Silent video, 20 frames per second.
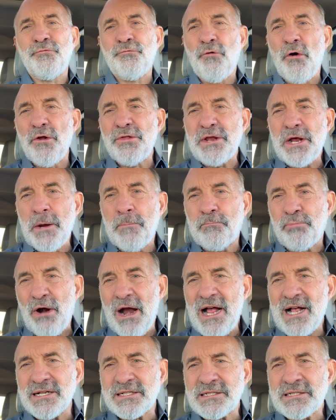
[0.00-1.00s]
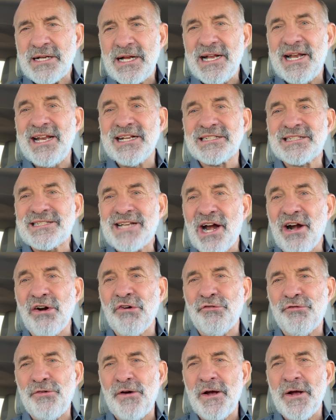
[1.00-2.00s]
for the oppressed, it is
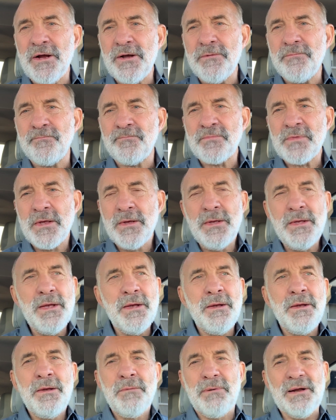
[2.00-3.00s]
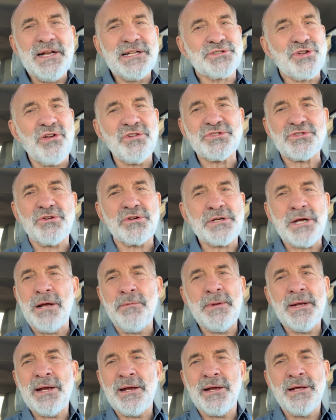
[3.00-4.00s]
terrifying, but he's also
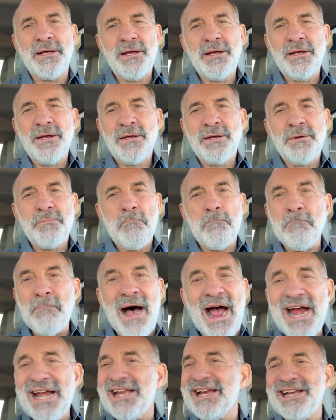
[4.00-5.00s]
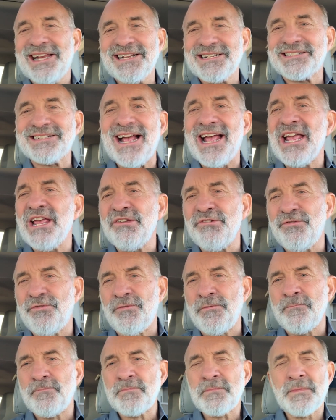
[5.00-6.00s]
coming mighty to save.
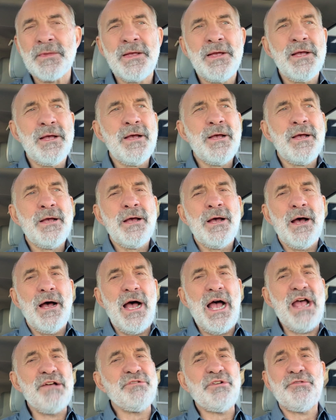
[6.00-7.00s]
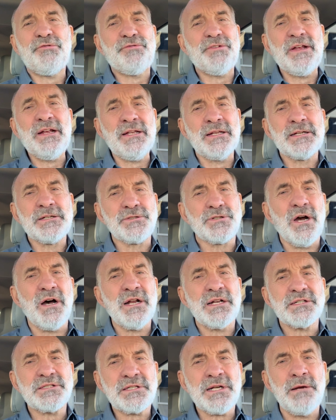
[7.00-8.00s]
I have a feeling
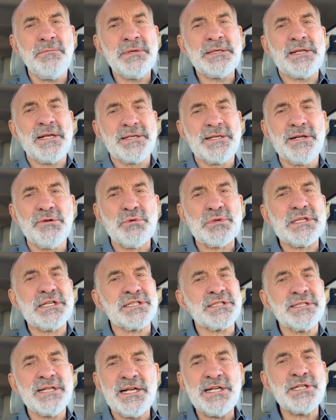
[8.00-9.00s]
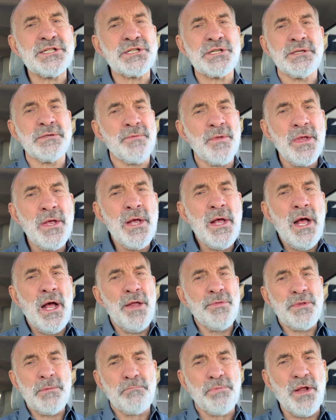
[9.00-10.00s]
God is coming to deal with this nation
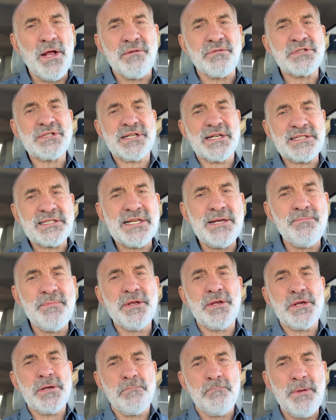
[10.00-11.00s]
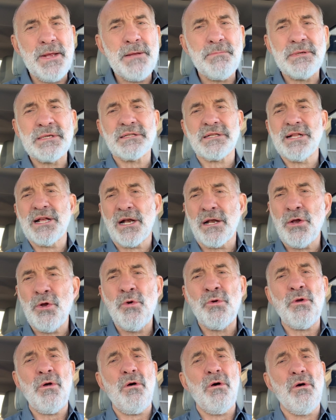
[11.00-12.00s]
on the blood of 60 million babies, let
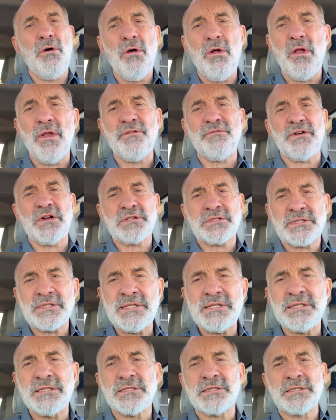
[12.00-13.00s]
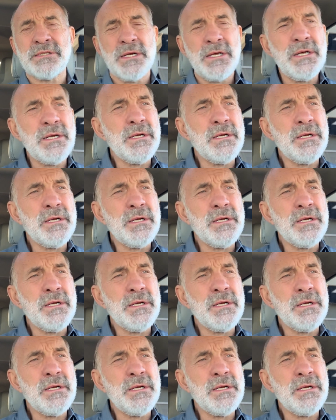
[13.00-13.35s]
alone all of our sins.